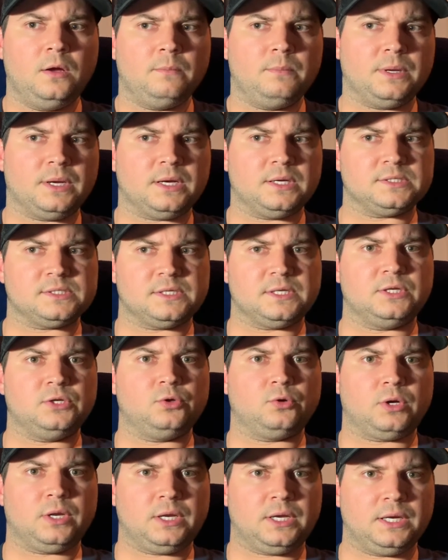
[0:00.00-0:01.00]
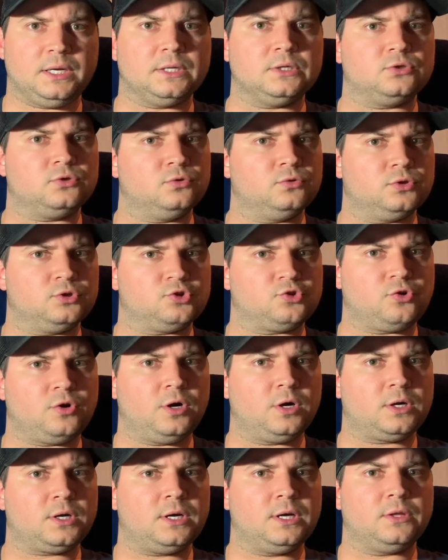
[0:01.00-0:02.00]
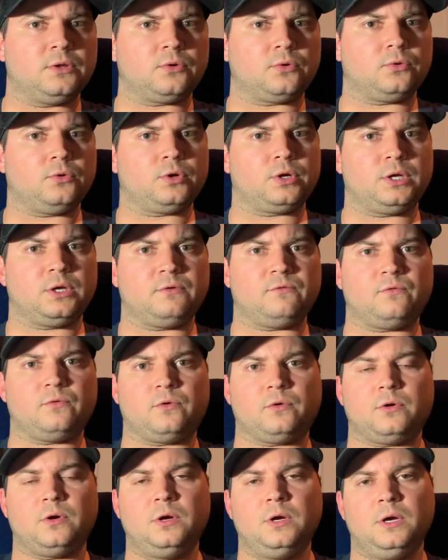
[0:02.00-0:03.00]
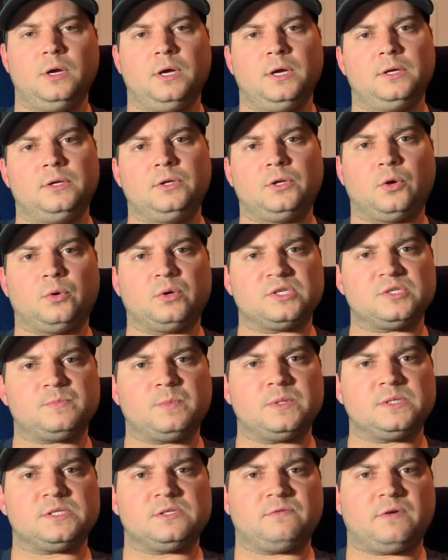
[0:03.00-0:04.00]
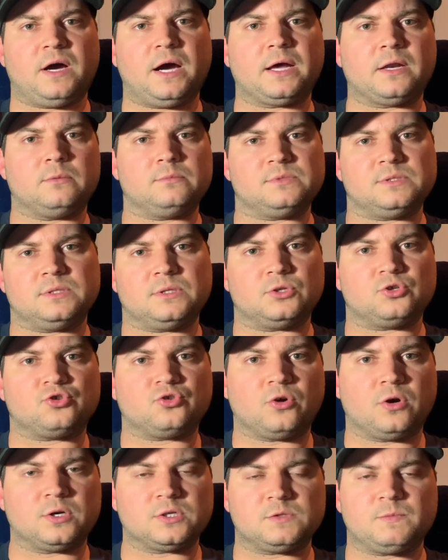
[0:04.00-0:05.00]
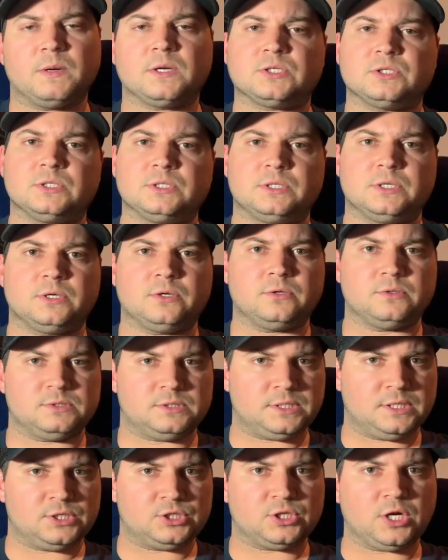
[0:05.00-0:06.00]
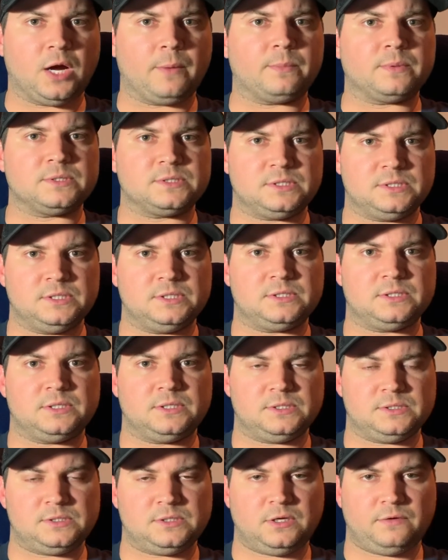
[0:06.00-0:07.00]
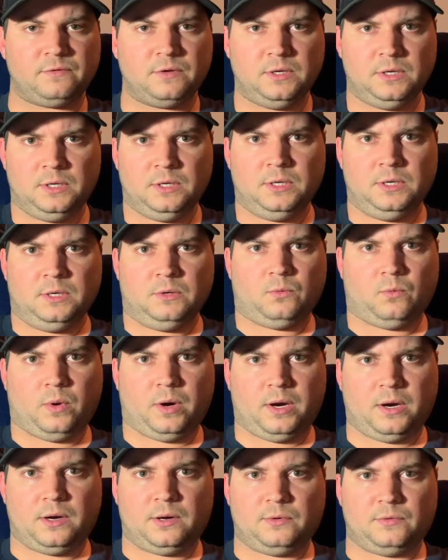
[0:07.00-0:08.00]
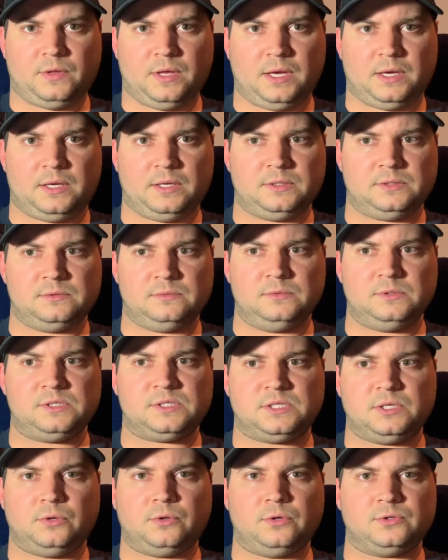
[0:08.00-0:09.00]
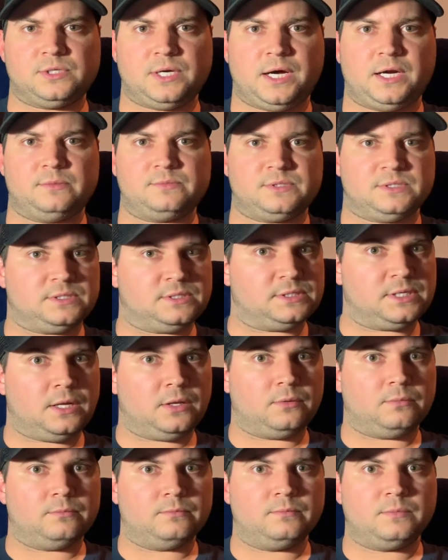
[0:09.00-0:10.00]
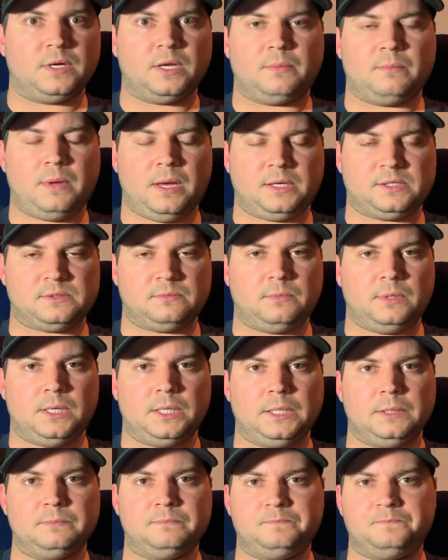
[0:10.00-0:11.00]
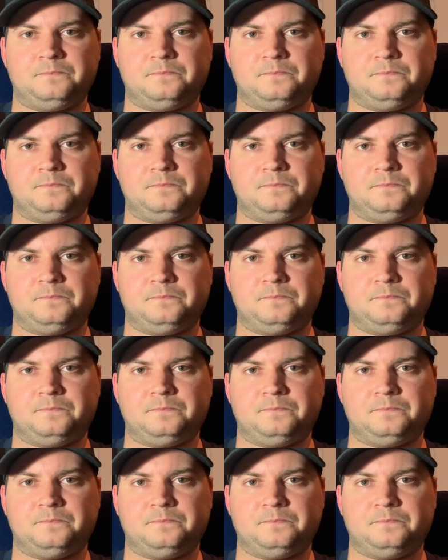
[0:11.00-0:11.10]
because then you can get into the trunk and they're looking for, expensive items in the trunk, especially during, say, shopping season and stuff, where they can steal those items and sell them and make some money.